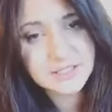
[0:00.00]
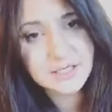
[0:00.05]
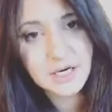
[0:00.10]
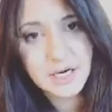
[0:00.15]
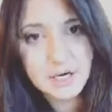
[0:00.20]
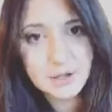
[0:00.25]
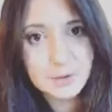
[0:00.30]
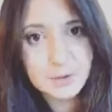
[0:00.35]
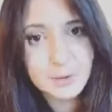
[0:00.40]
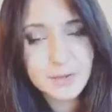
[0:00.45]
the
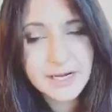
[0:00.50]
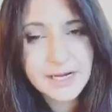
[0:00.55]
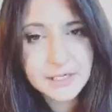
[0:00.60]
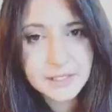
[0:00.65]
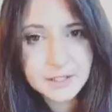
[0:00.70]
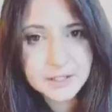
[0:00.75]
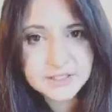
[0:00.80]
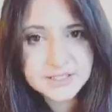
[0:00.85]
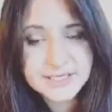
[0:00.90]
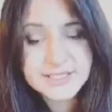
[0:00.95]
whole
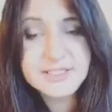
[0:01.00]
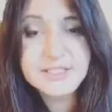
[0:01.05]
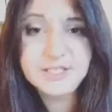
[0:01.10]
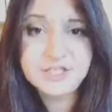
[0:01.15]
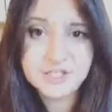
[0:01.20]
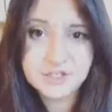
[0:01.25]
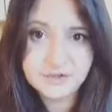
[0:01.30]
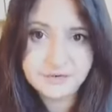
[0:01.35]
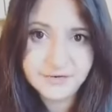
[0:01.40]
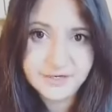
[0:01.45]
world under
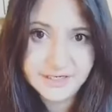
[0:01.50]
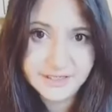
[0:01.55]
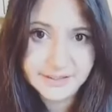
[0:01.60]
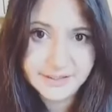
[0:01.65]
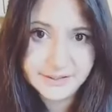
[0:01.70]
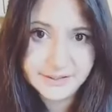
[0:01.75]
Sharia?